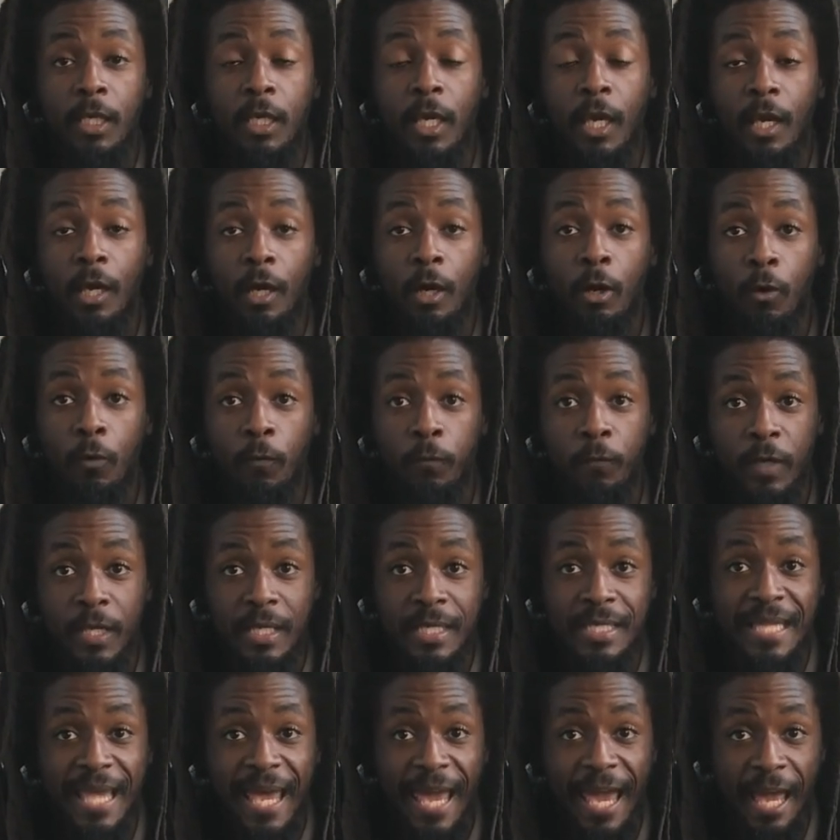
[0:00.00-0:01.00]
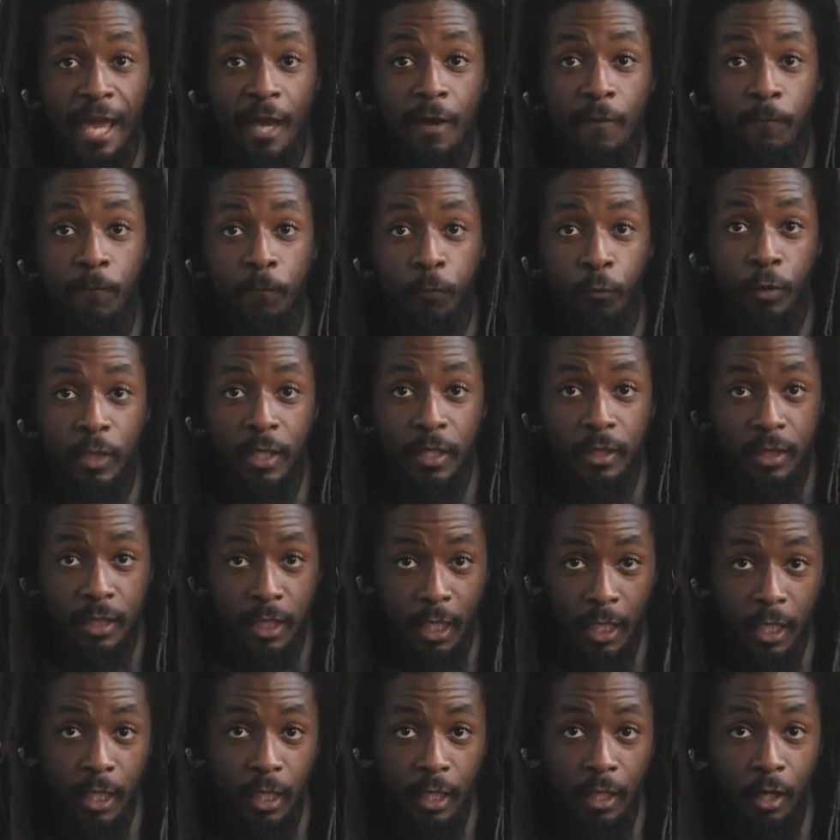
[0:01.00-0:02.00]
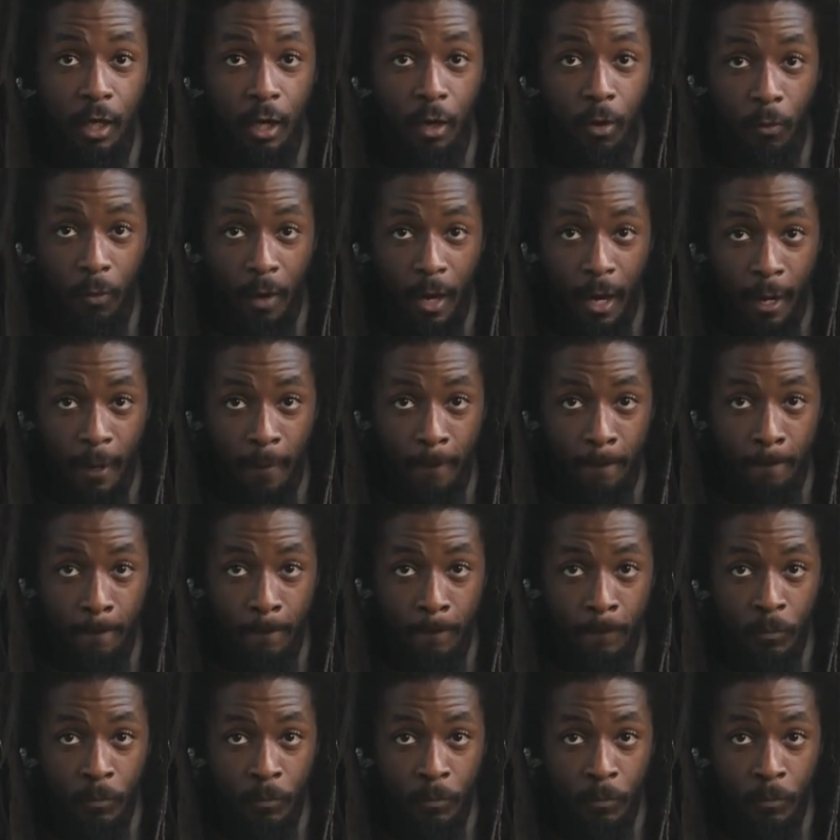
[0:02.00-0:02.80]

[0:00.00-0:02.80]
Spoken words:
Your health is everything, all right?